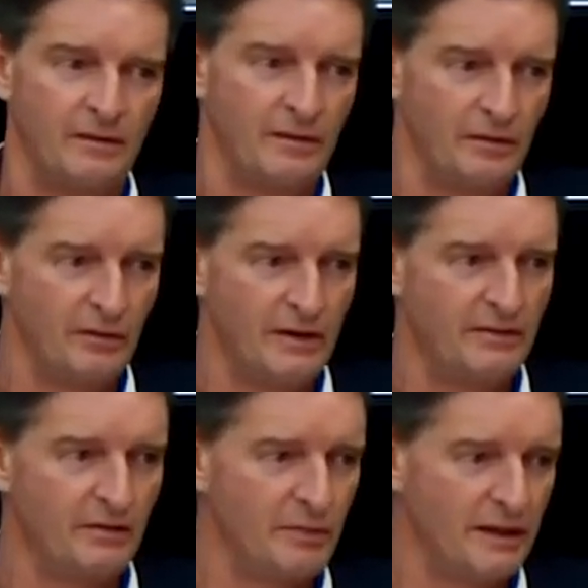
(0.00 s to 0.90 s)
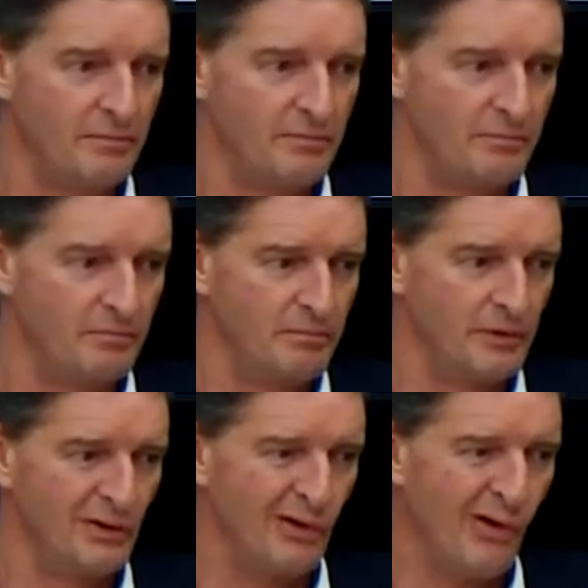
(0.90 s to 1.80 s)
You need to be
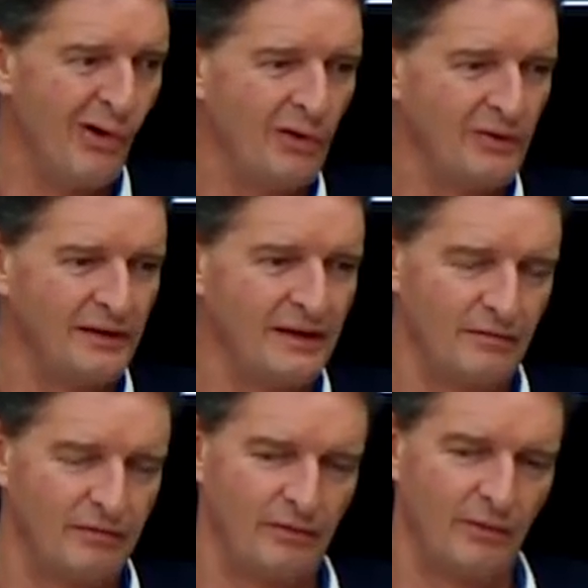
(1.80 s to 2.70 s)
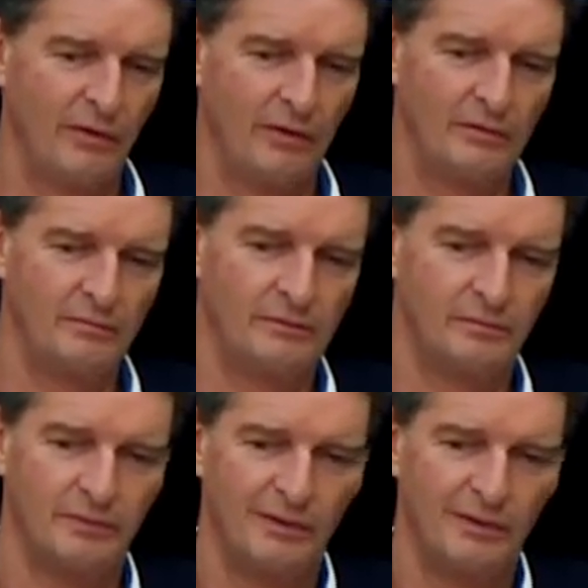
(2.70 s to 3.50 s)
broad informed,